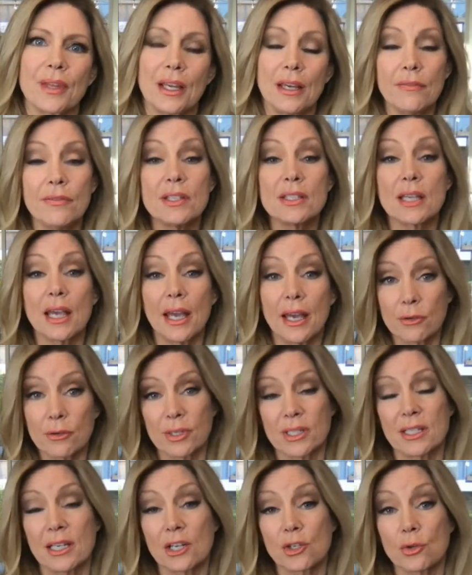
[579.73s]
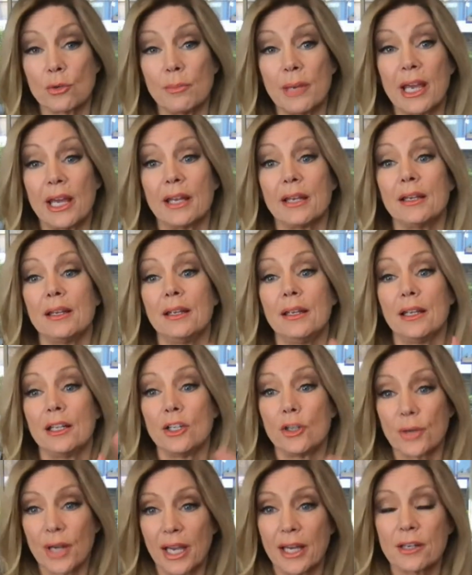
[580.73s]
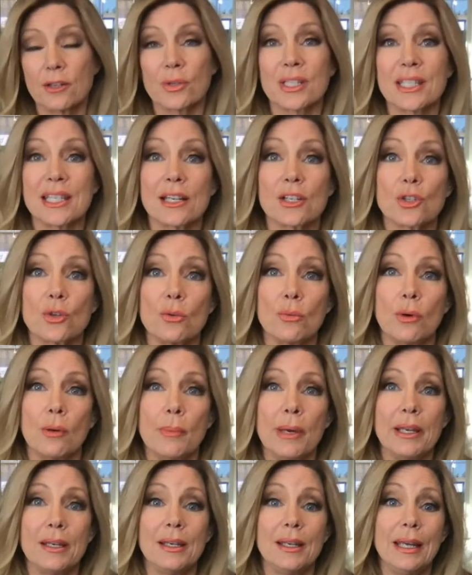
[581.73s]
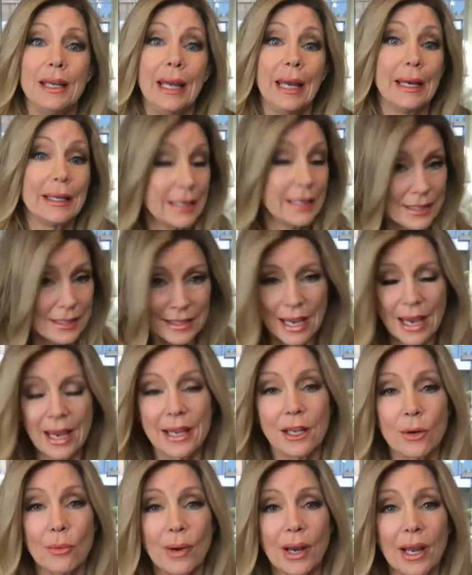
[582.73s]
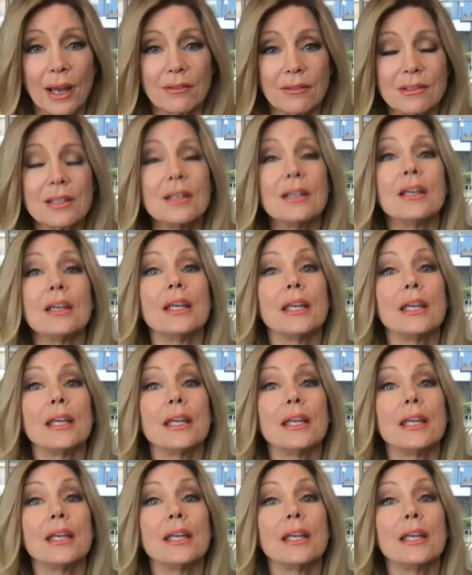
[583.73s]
If he's a heterosexual man and you're a heterosexual woman and he's hanging around,